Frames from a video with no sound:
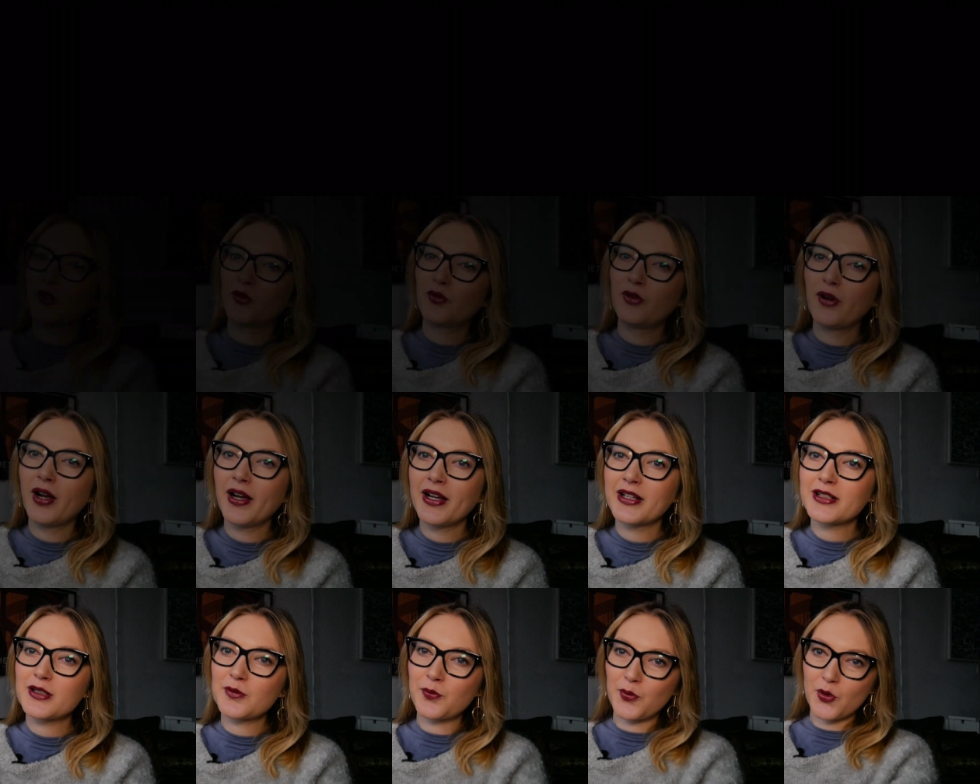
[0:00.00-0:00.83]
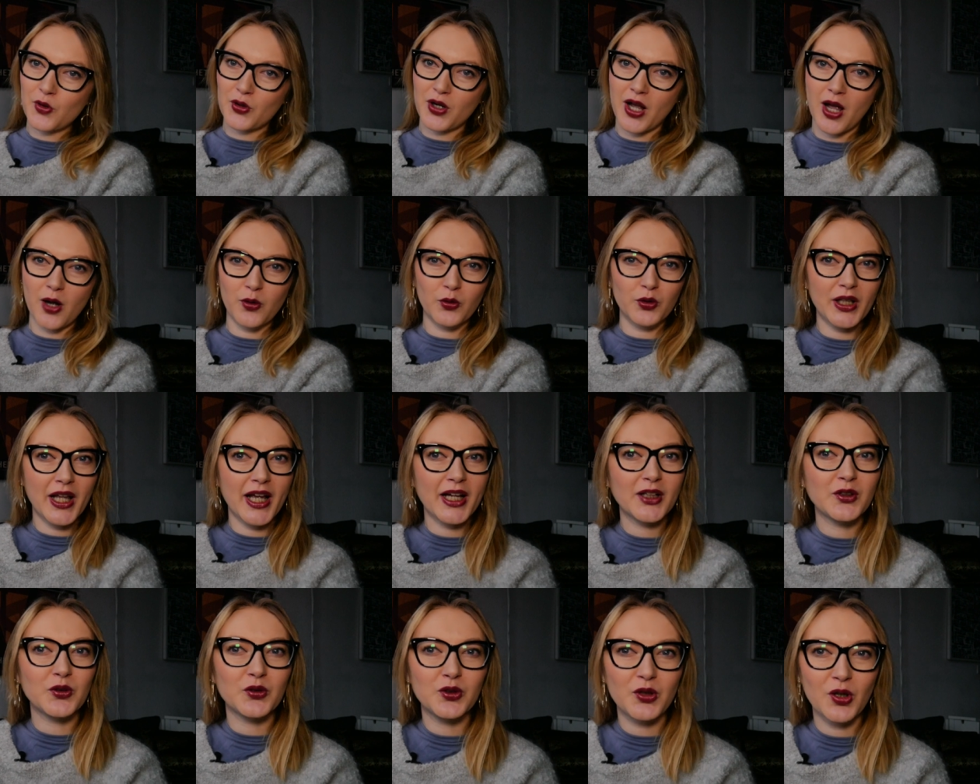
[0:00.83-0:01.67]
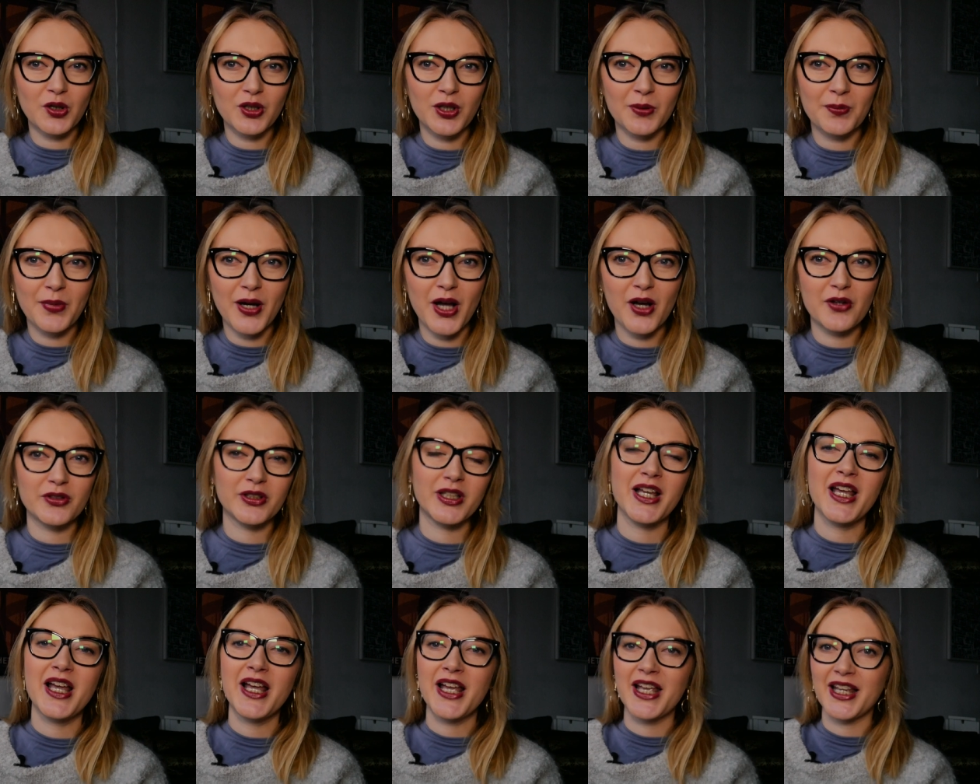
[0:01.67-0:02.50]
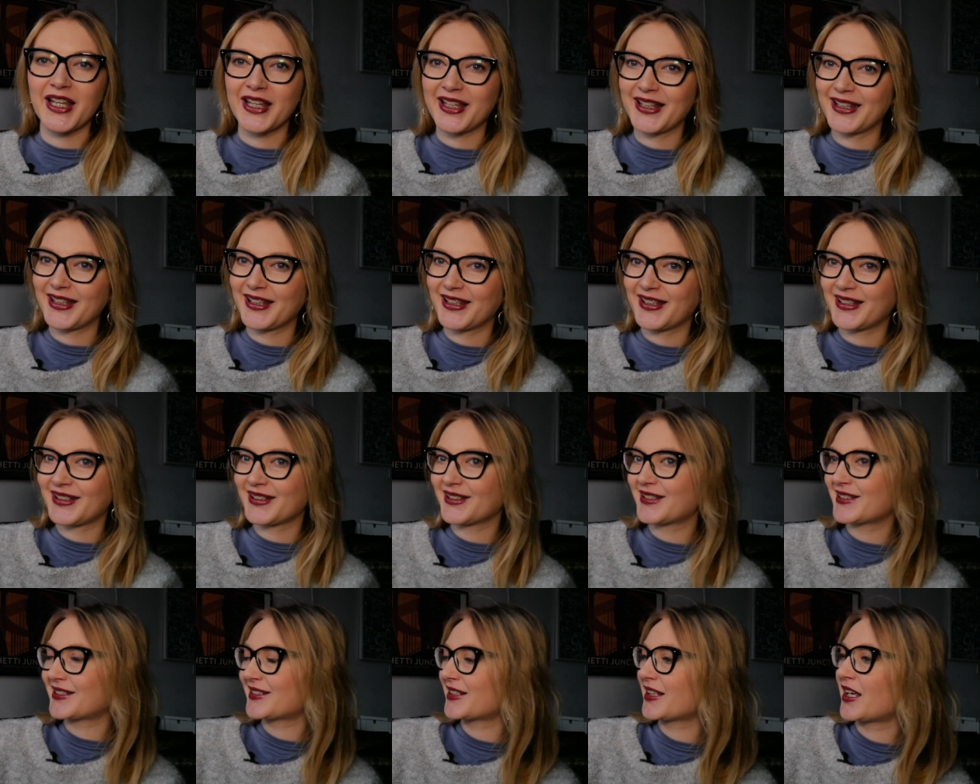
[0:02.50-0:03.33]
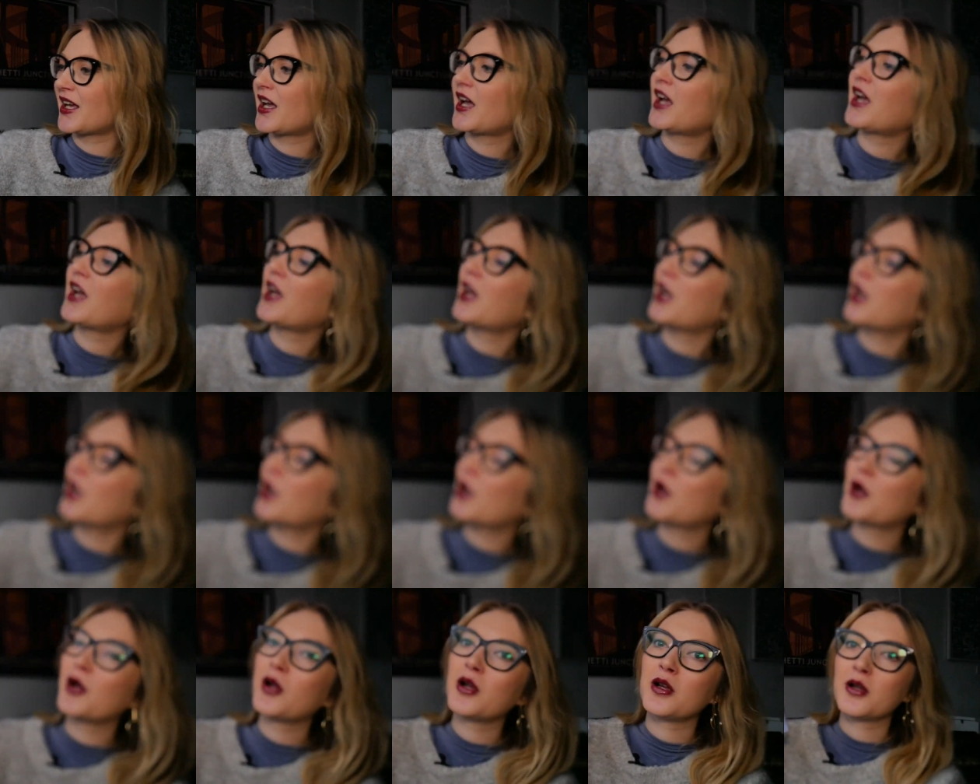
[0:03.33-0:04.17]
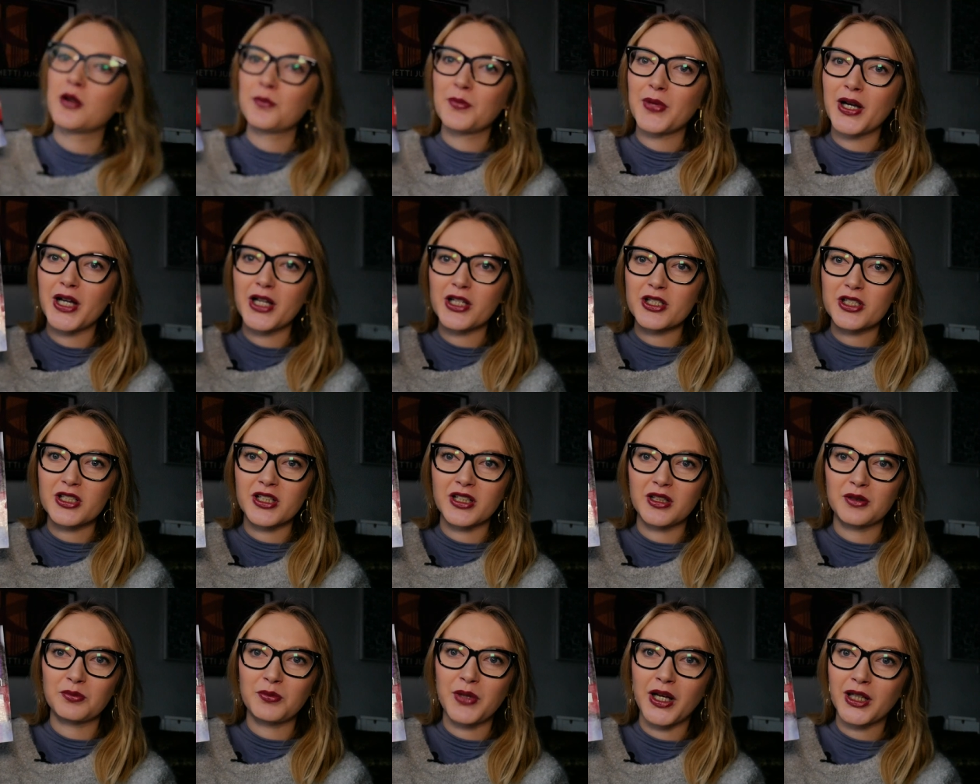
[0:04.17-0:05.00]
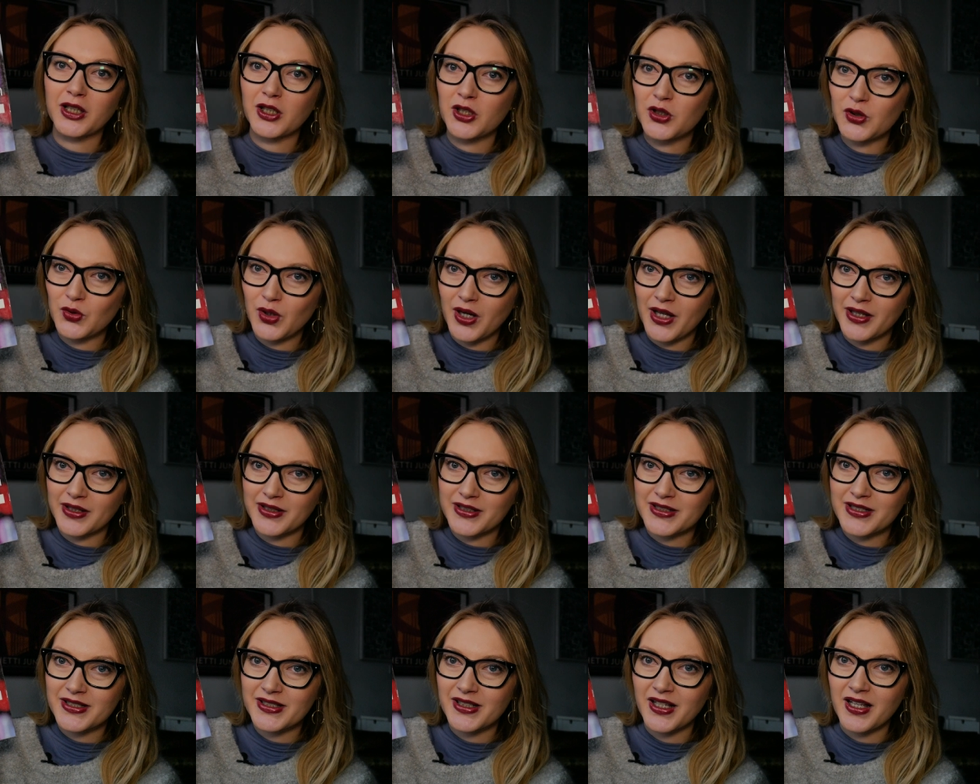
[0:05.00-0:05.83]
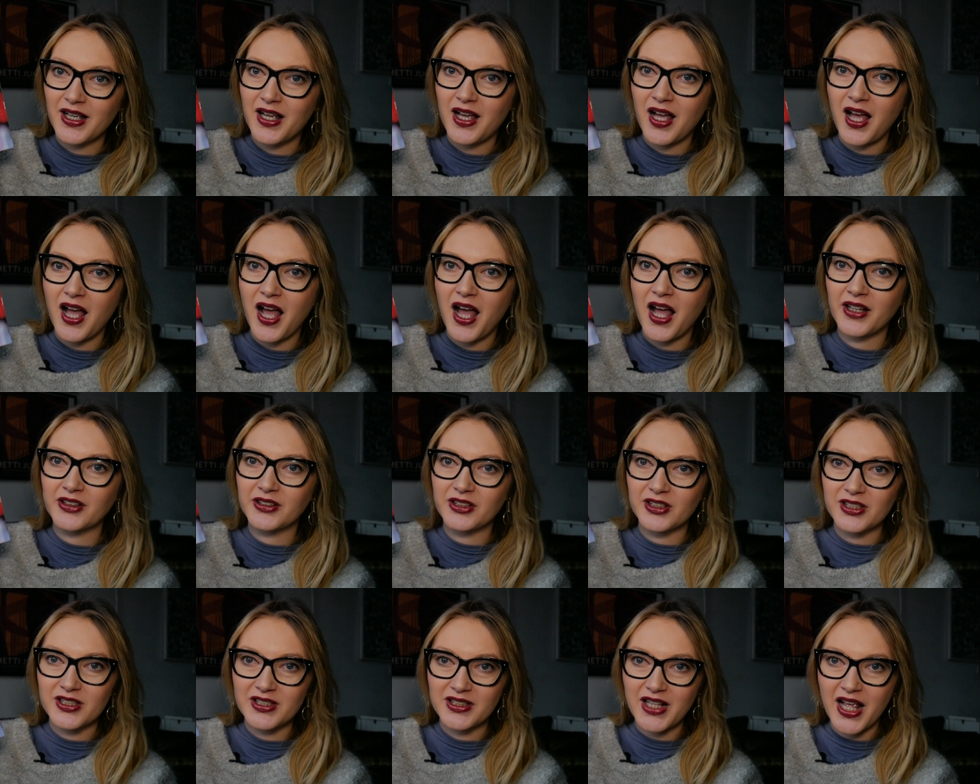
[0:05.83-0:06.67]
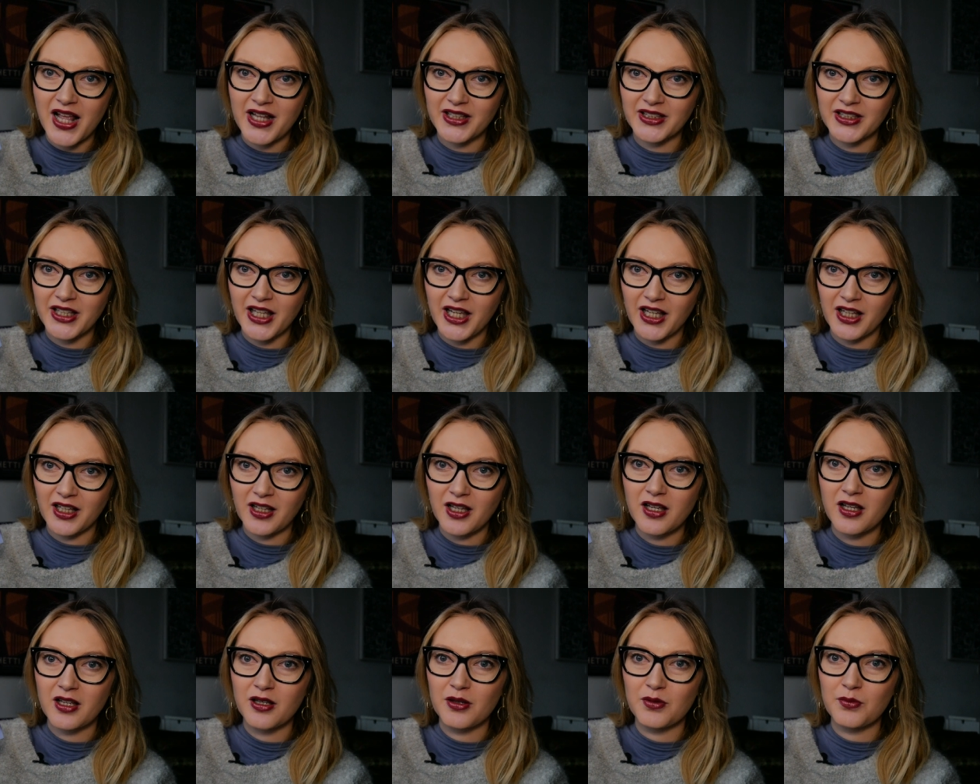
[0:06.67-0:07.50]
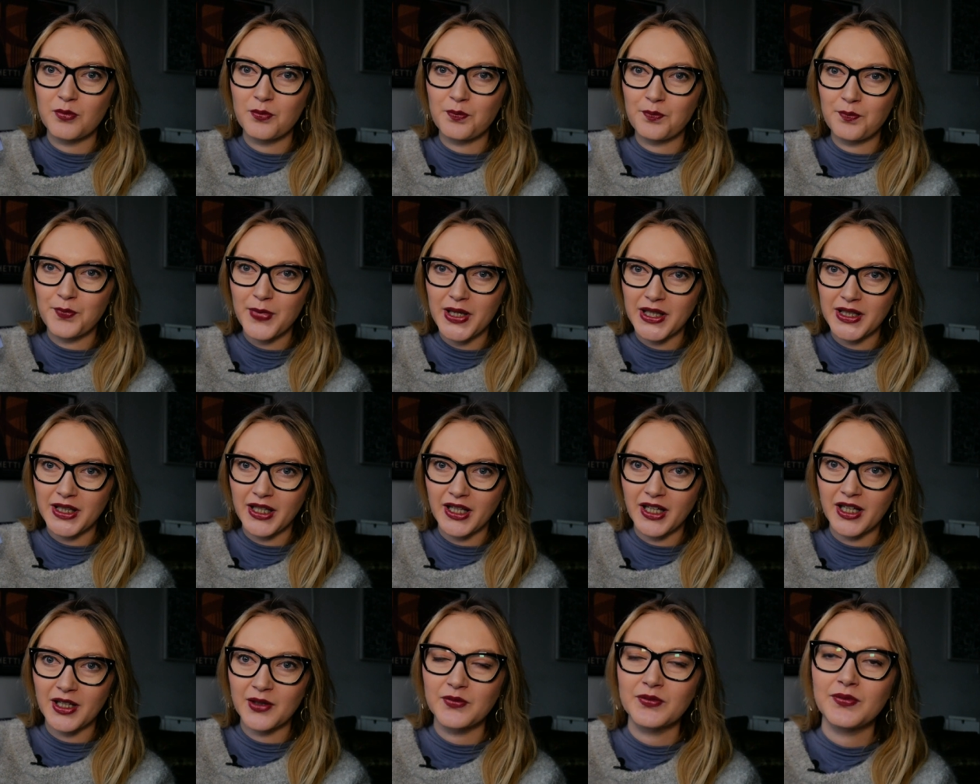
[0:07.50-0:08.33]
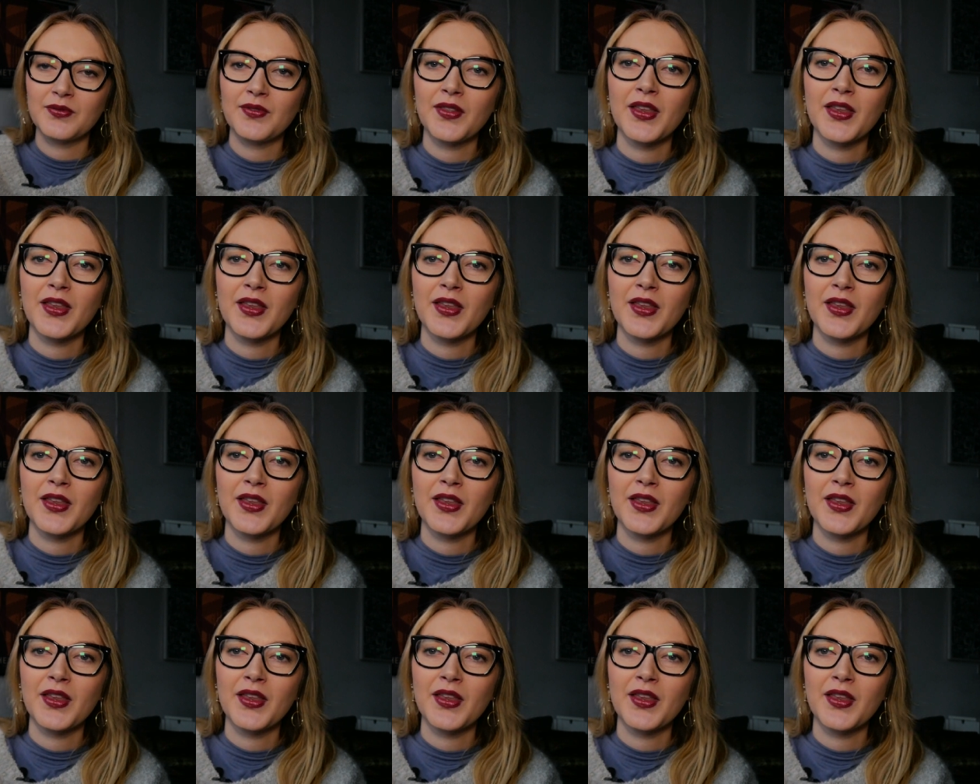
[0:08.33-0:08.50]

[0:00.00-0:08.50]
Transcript: So first book I would like to talk about is Marshall McLuhan's Understanding Media.